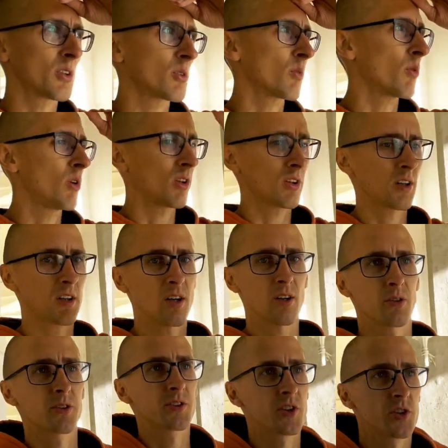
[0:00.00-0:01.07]
to walk
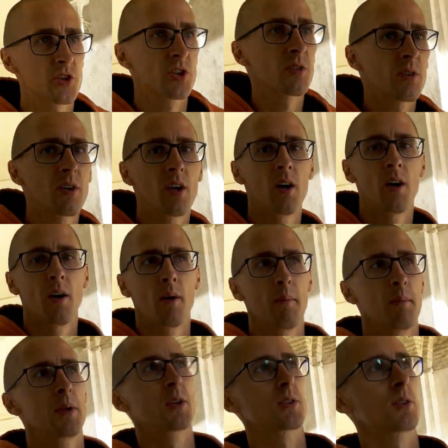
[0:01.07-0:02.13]
around such a
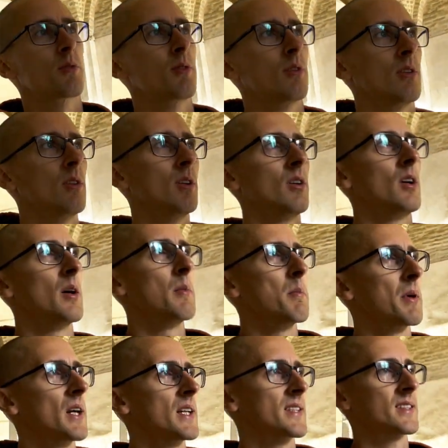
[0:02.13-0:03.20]
beautiful,
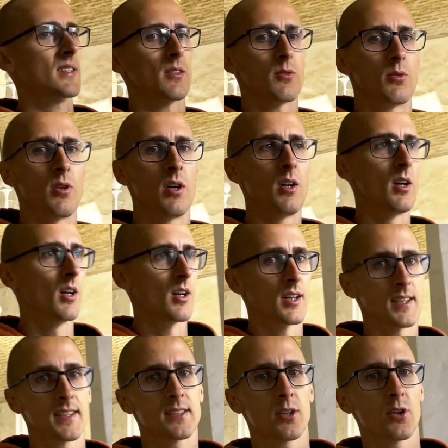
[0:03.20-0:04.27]
impressive,
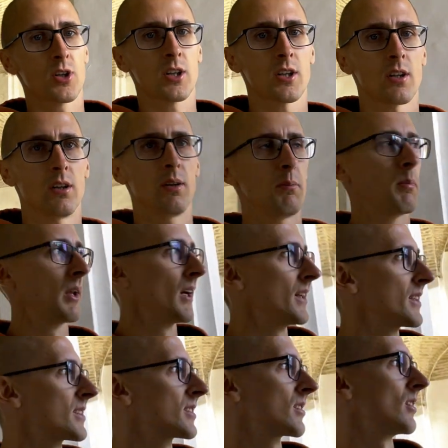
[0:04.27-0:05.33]
historical
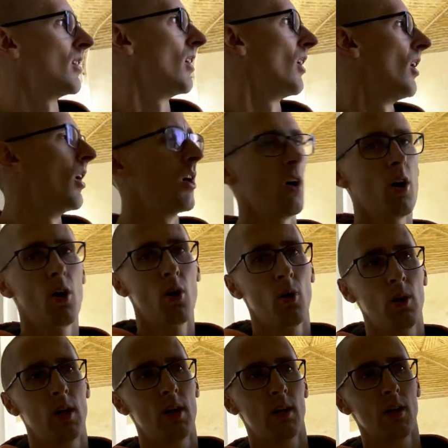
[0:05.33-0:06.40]
place all
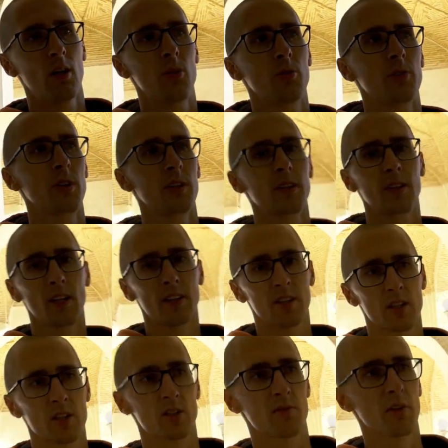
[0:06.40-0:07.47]
alone, and the
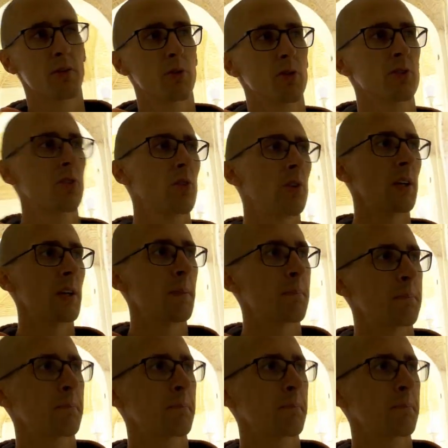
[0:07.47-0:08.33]
entrance fee was only